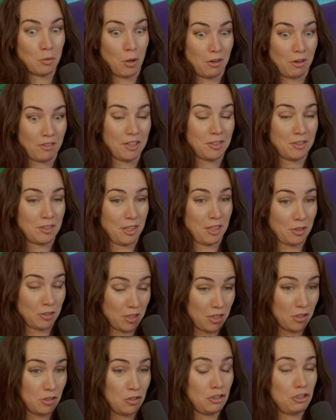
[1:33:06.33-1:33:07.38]
one of these
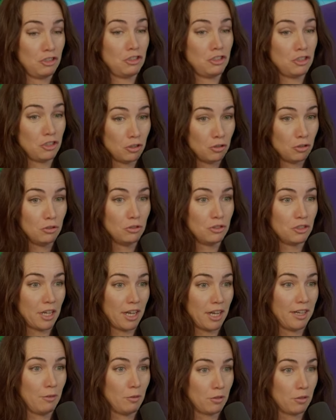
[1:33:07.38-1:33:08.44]
things is huge,
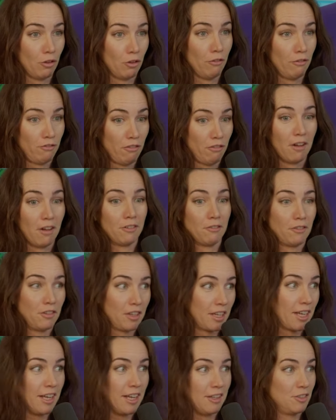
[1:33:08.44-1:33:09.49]
and it was not fun for
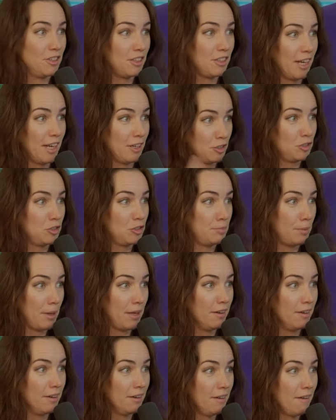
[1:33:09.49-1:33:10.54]
the kids. It didn't actually
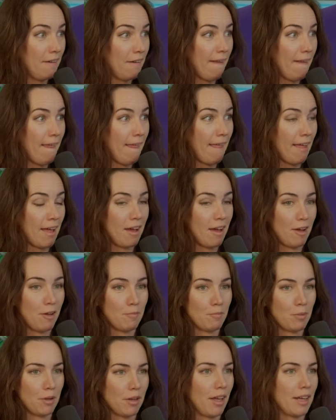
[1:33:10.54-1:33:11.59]
spin.
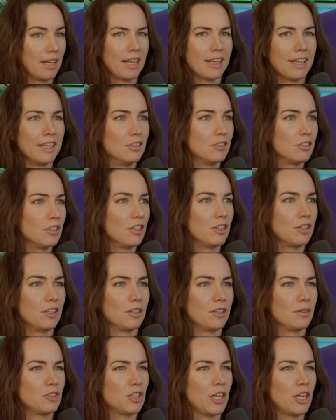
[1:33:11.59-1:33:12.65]
But like Clinton
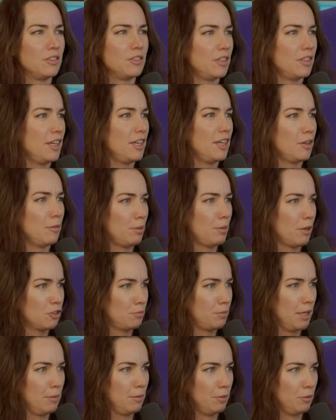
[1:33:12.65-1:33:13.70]
and Jay-Z and a bunch
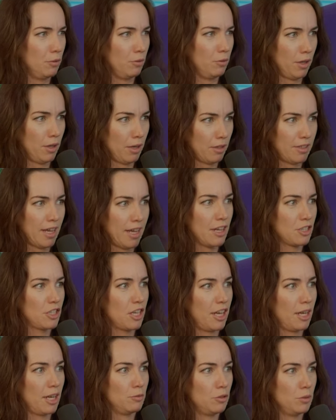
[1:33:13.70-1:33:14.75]
of people will like attach
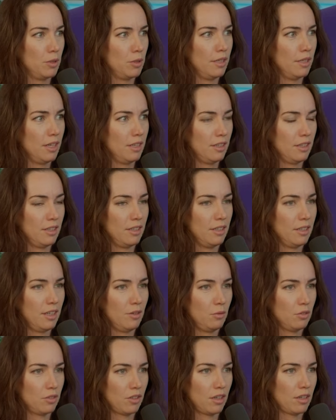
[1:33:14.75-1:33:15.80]
their name to it. And then
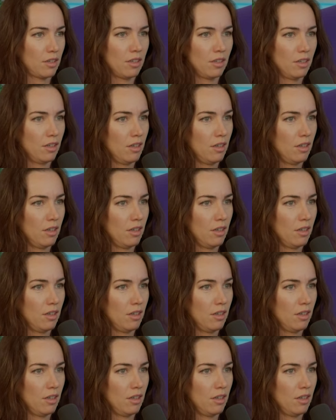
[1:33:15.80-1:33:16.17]
it was like